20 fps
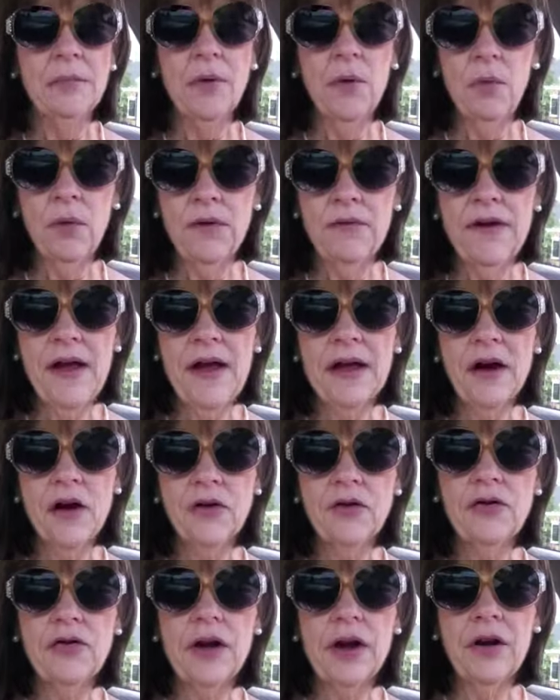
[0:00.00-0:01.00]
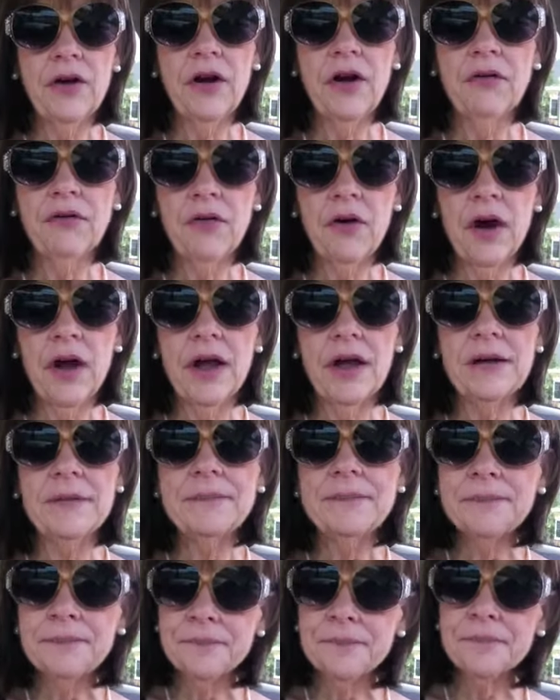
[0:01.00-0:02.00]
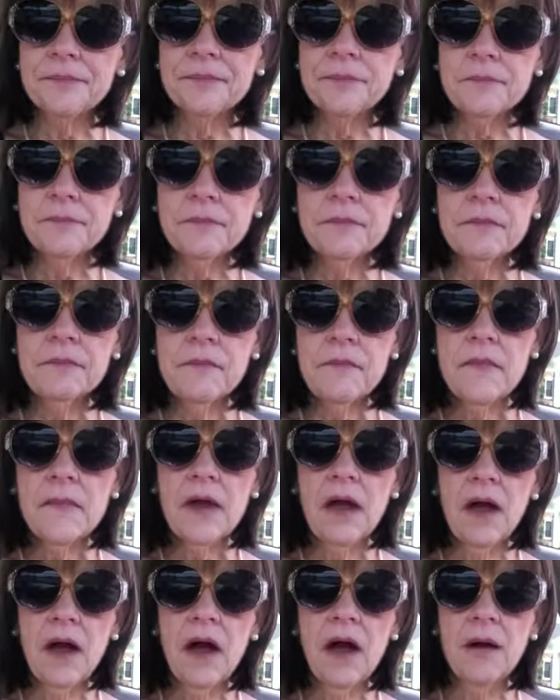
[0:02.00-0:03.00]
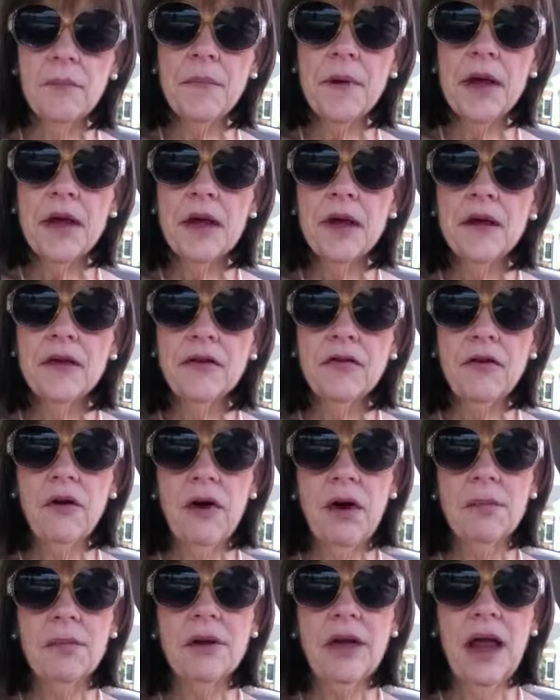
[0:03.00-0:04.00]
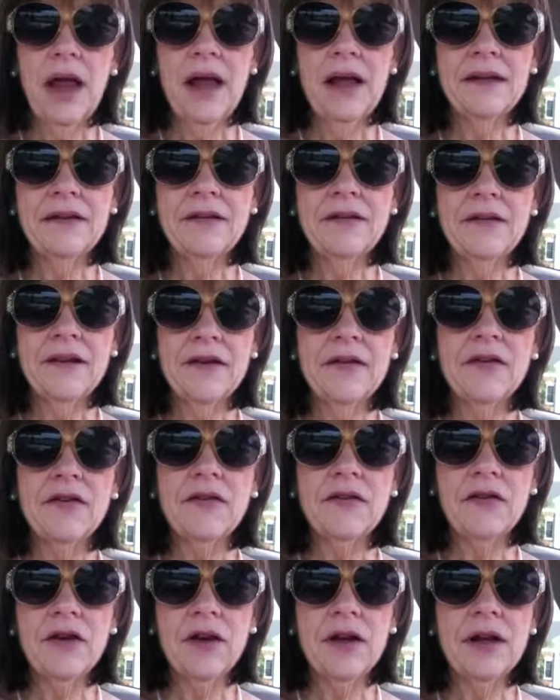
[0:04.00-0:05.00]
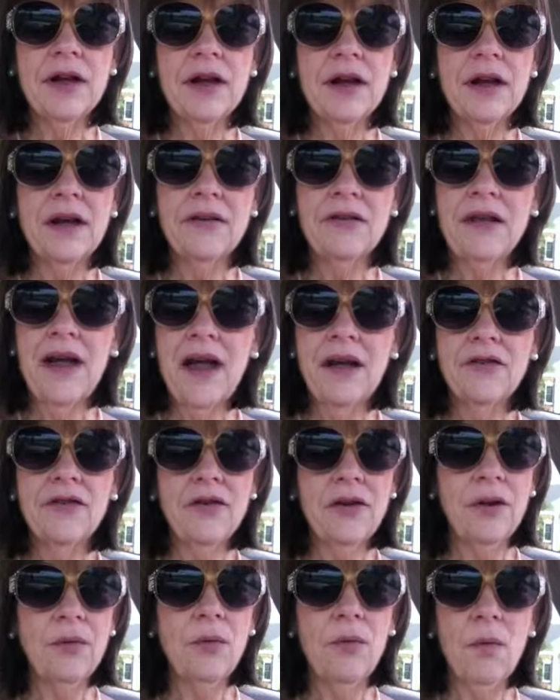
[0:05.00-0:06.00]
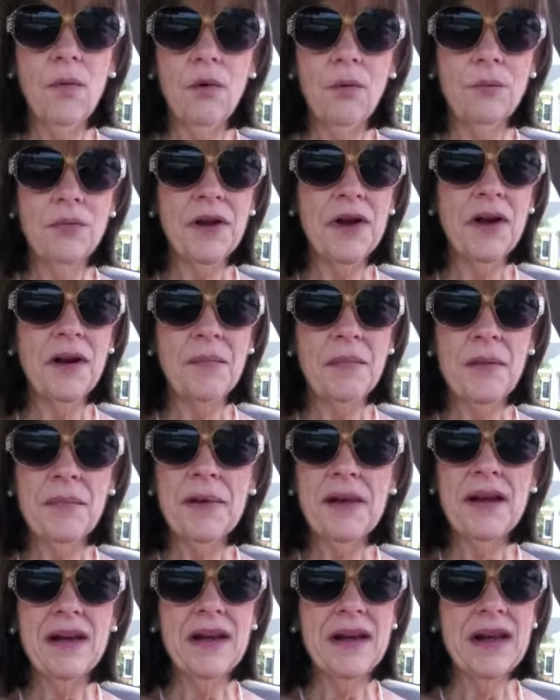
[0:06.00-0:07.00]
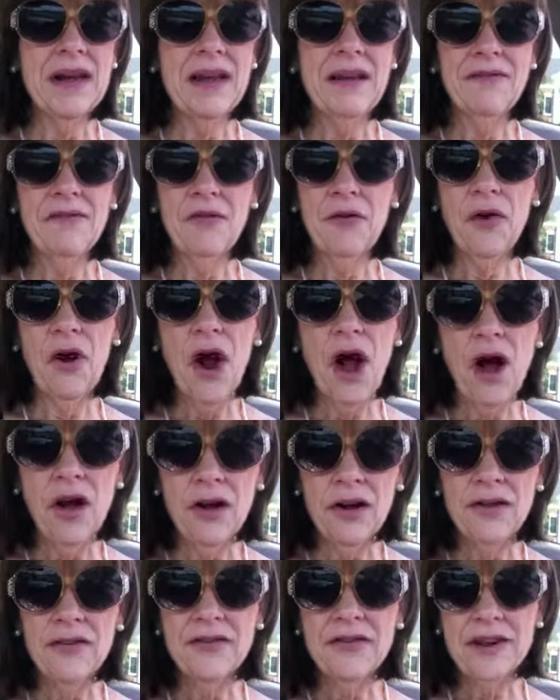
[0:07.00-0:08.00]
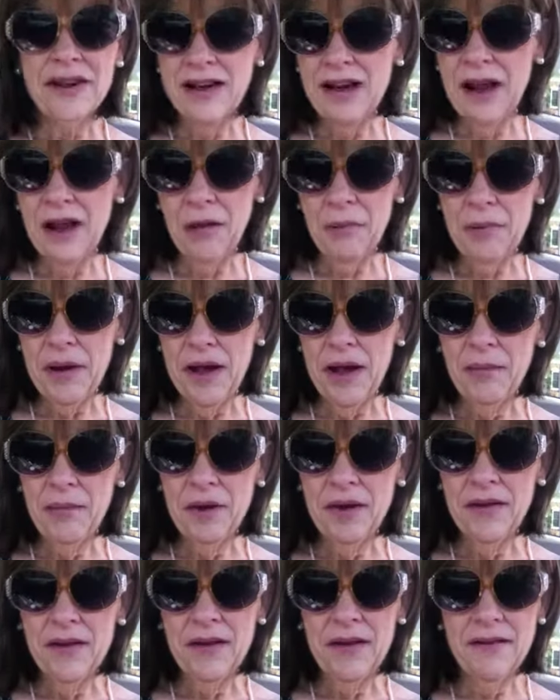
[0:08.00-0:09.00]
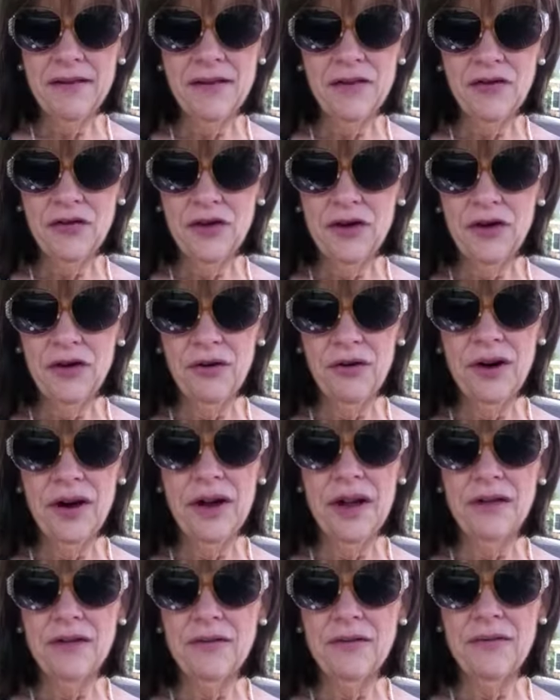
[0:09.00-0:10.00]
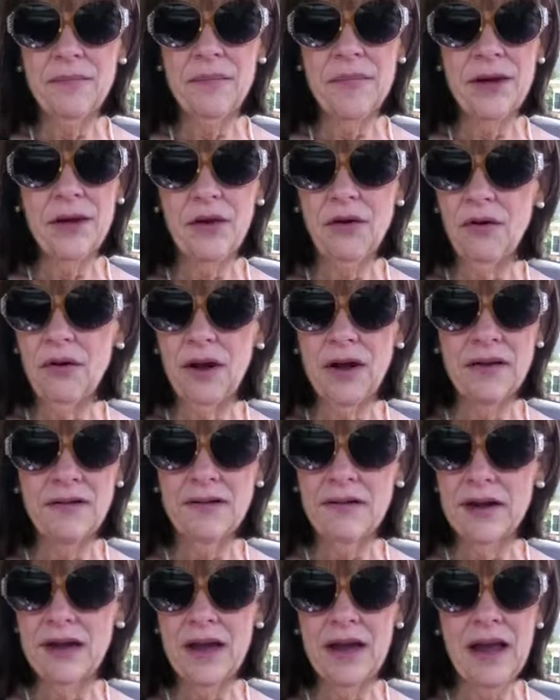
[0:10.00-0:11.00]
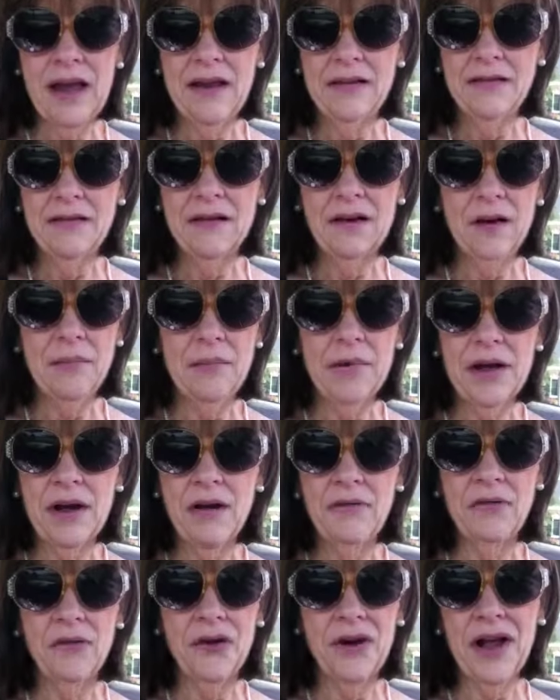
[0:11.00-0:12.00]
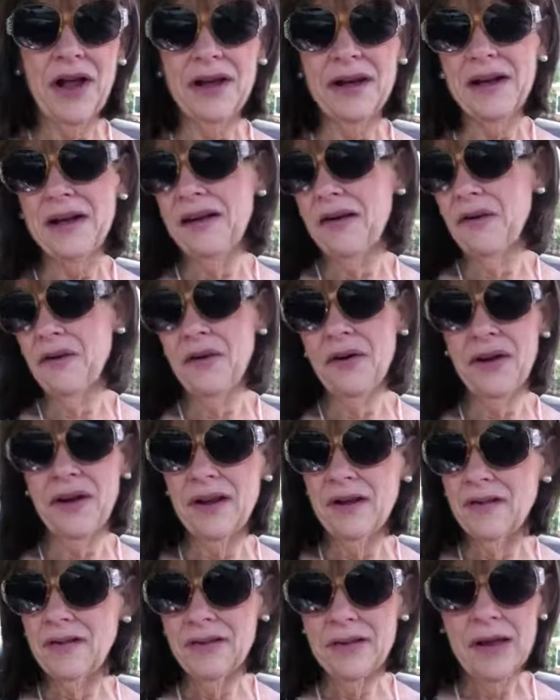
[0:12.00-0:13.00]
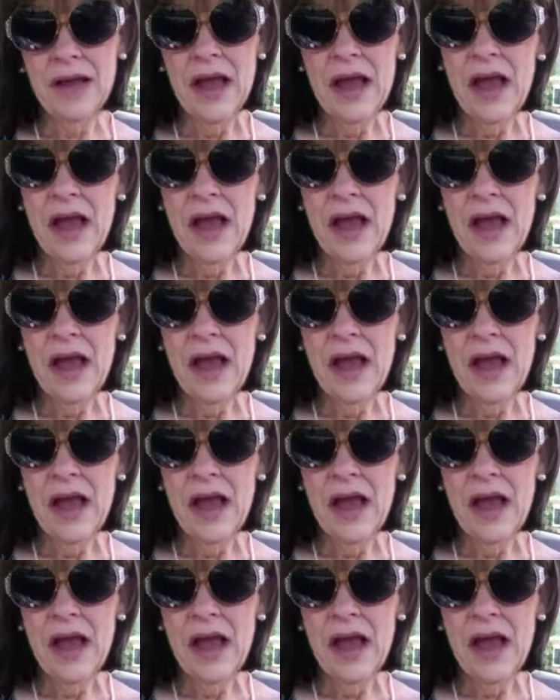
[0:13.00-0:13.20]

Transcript: but we've had our share of rain. Um, so I'm glad to see the sun and it's actually warmed up. I mean, for August in Alabama this year, it's been crazy. It has not been over 90 degrees.